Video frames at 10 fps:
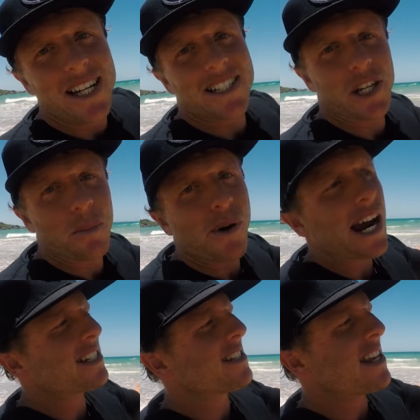So you can
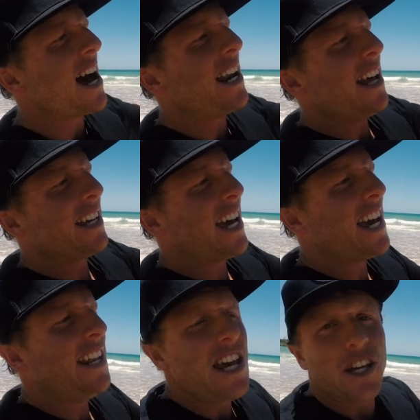practice that.
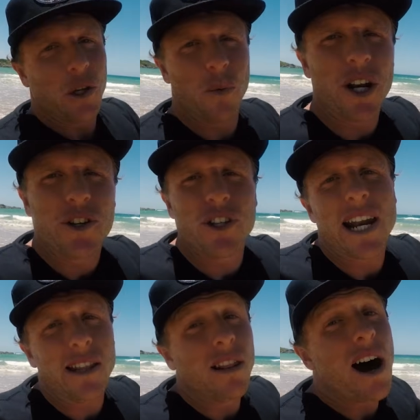Again, you want to do
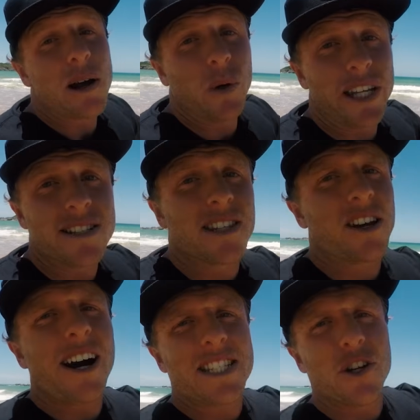that in light winds. The
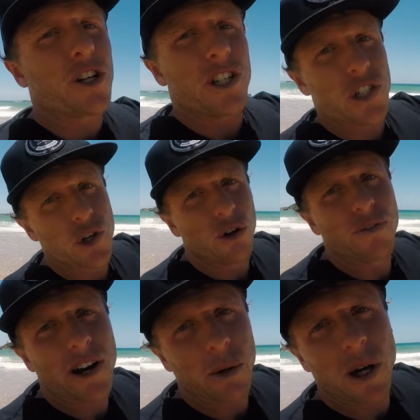kite's not going to stall
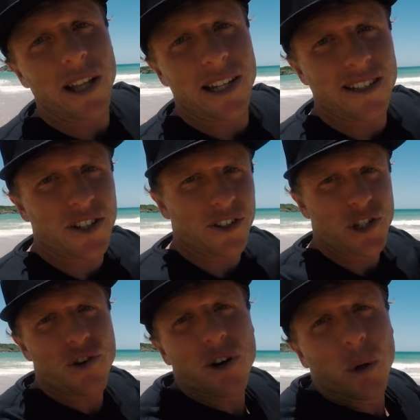very well in sort of
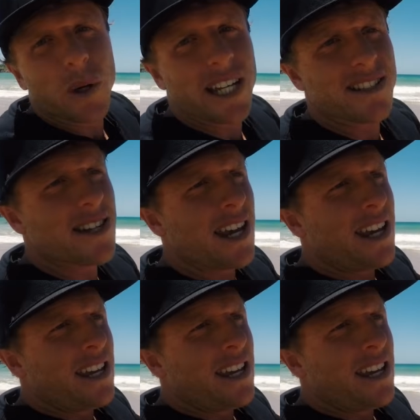stronger winds.